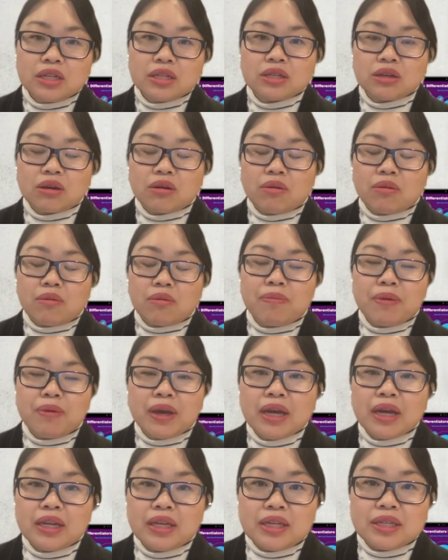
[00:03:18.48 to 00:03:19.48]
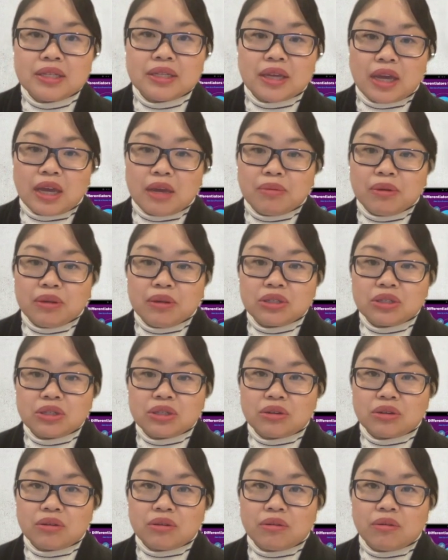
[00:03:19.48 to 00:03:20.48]
So Big ID is able
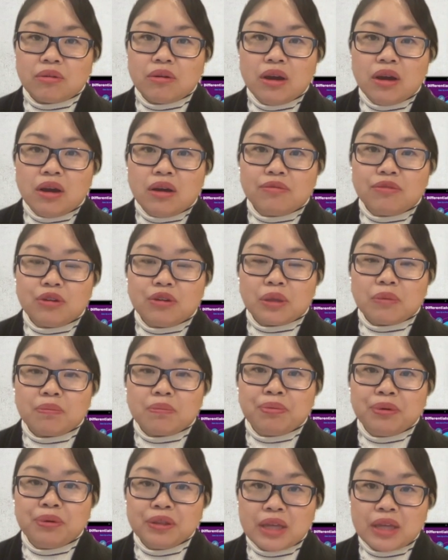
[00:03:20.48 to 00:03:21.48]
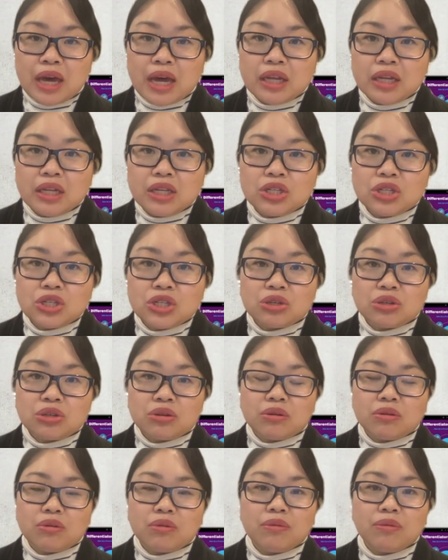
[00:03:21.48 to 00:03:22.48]
to really put that into
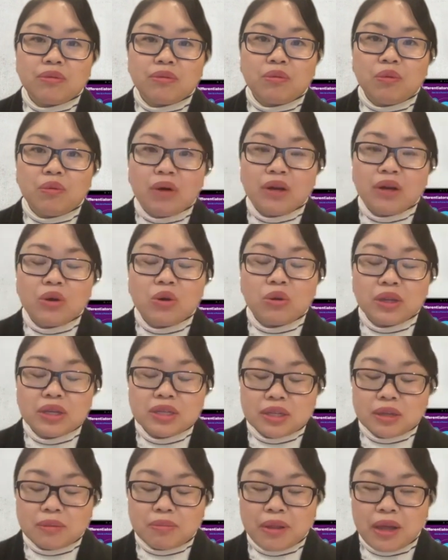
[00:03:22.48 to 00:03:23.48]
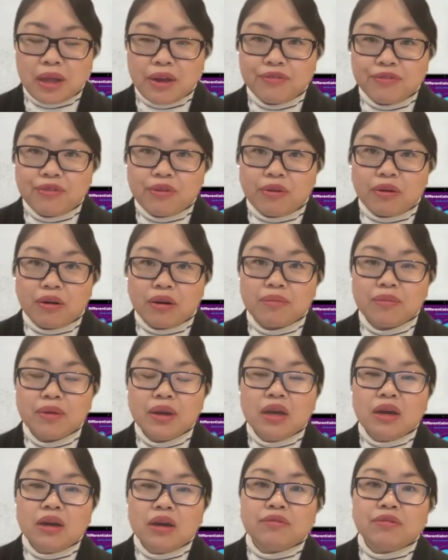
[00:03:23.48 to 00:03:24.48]
one holistic platform,
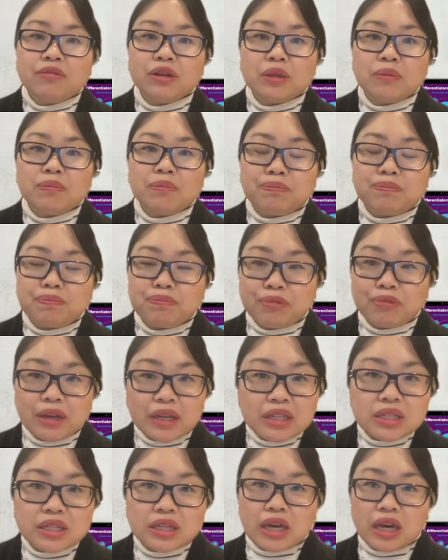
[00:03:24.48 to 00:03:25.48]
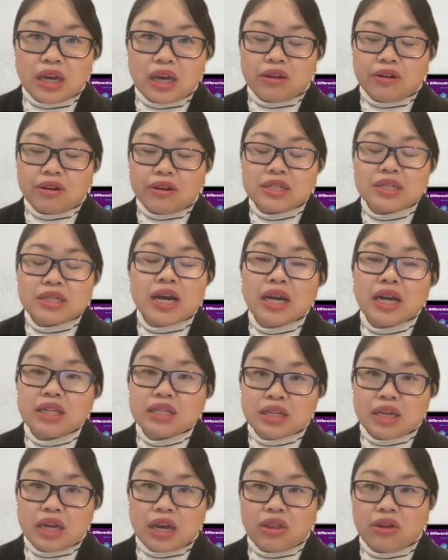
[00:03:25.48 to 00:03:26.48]
really bring together and tie
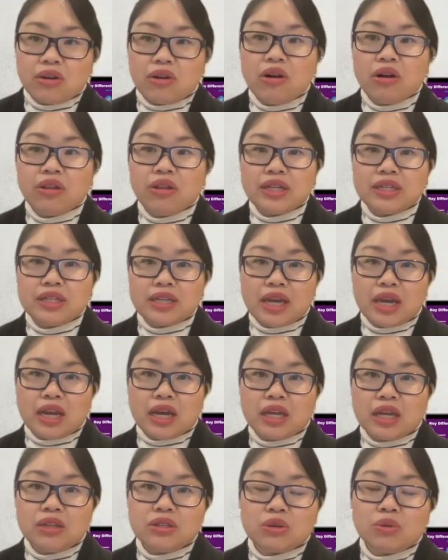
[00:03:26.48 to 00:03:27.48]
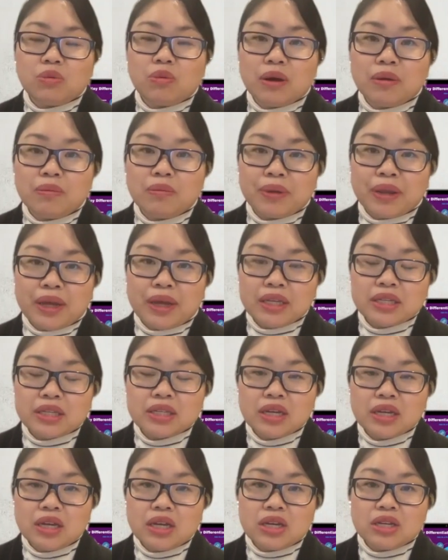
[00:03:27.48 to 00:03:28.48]
together all that data into one place
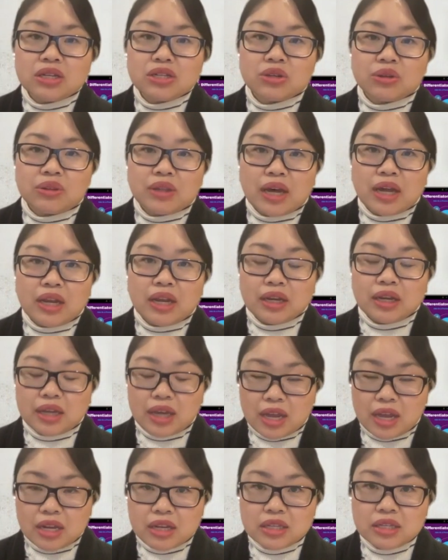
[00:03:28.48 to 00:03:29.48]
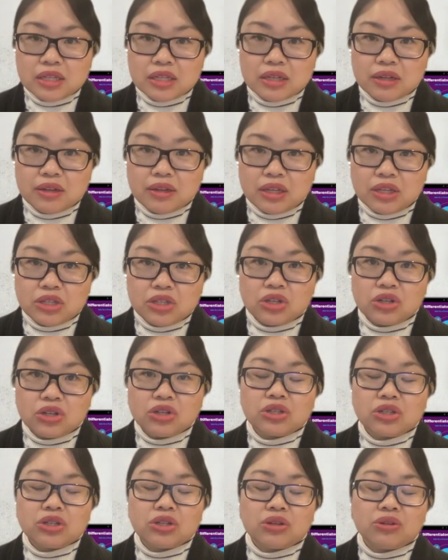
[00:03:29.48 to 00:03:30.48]
so that, again, it's easier
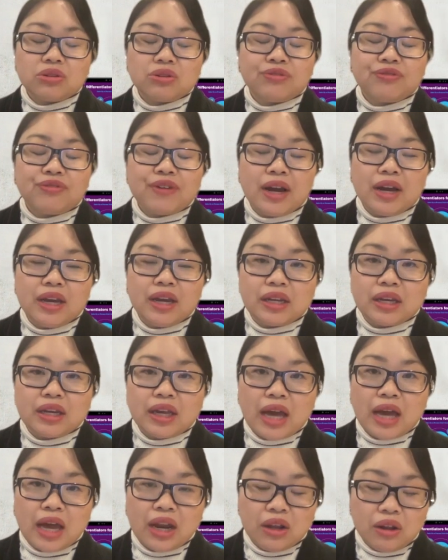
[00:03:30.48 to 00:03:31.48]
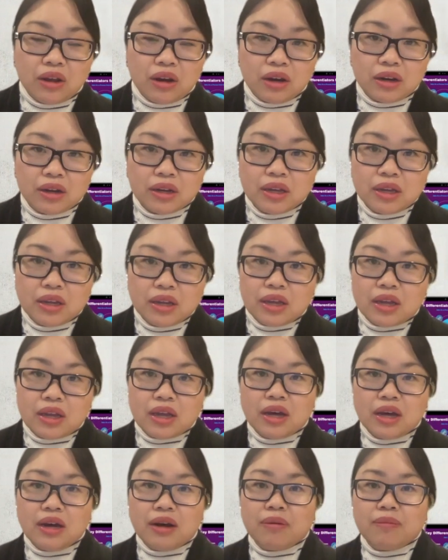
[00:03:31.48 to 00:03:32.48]
to, to find and catalog
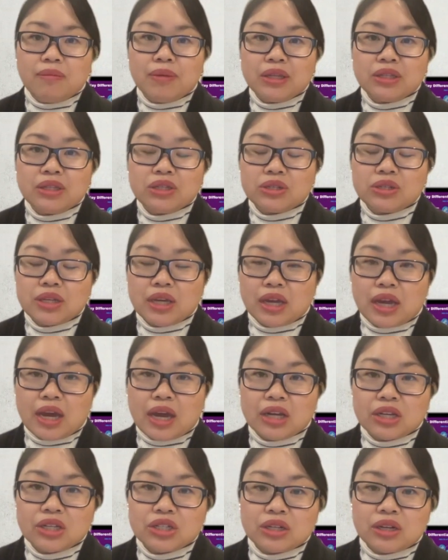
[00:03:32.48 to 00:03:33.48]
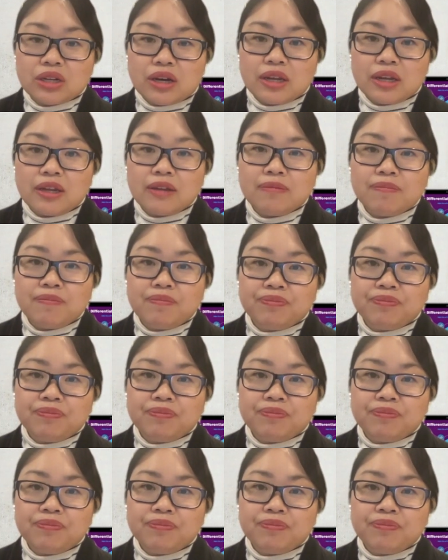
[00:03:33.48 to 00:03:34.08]
um, and to take action on it.